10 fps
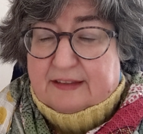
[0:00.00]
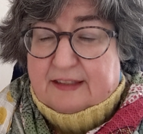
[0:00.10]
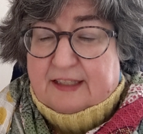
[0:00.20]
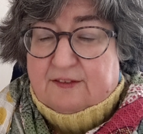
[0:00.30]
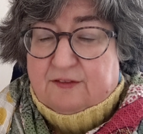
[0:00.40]

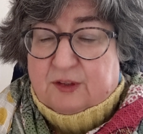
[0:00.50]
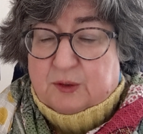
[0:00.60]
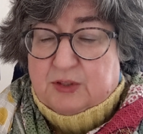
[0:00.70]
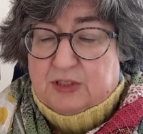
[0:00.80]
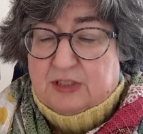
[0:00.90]
even
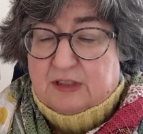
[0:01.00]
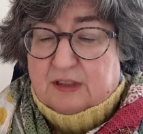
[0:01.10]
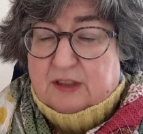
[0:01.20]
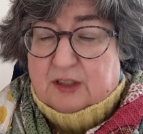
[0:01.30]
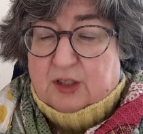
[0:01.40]
those,
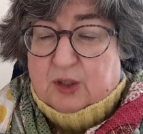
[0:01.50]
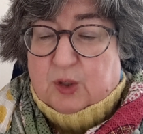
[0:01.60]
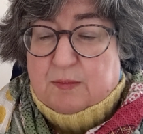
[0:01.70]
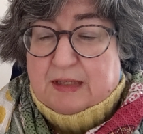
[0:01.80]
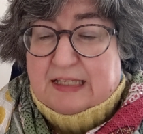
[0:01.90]

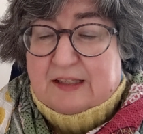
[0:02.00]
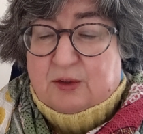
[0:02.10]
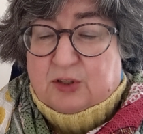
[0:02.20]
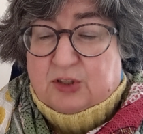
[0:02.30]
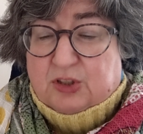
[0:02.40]
whom this
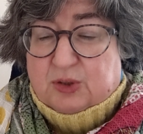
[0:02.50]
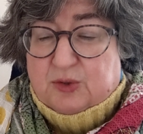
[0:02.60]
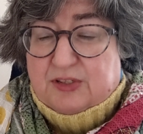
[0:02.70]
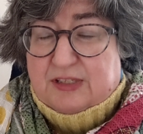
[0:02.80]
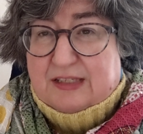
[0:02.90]
Lord
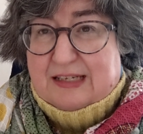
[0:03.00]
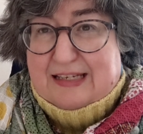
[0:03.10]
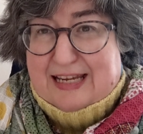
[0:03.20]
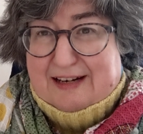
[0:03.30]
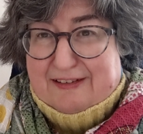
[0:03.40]
chose
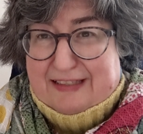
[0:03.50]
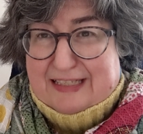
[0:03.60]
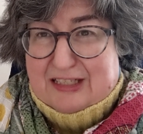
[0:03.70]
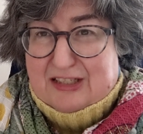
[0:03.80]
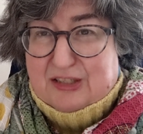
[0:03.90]
his
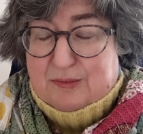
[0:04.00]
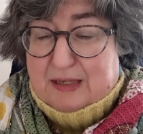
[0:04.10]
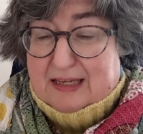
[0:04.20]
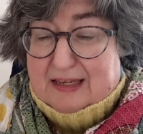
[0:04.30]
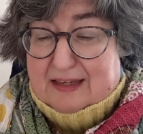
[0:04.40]
heritage to
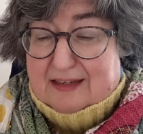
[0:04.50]
make.